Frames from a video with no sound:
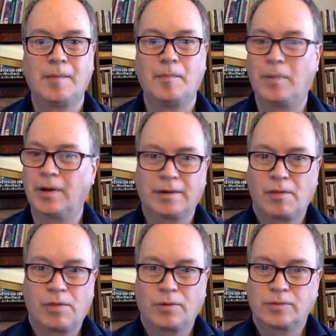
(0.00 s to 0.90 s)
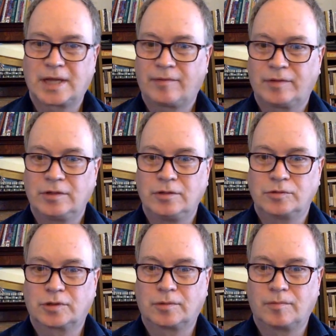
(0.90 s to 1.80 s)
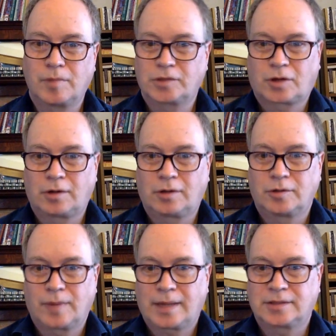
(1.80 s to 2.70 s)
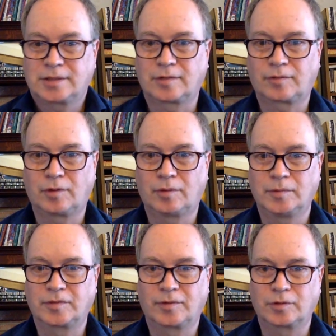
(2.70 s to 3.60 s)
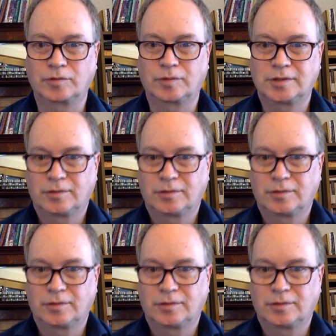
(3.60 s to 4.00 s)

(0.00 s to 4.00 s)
But those avenues are much harder to access for homeless folks, right?